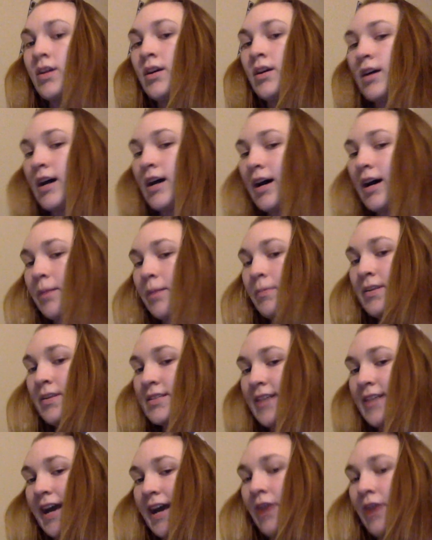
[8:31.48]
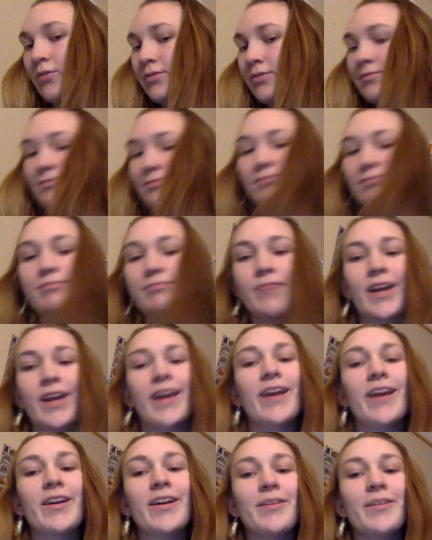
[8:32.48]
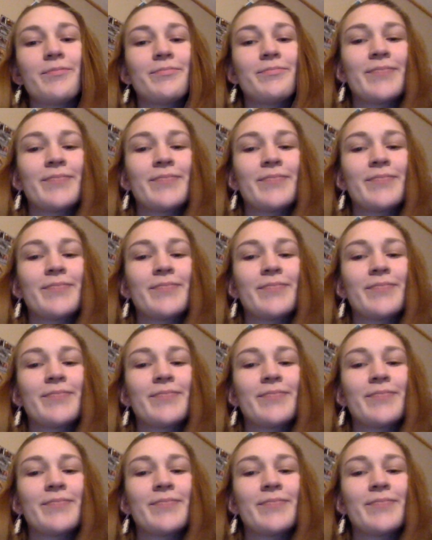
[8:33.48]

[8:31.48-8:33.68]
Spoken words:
up and down my hair.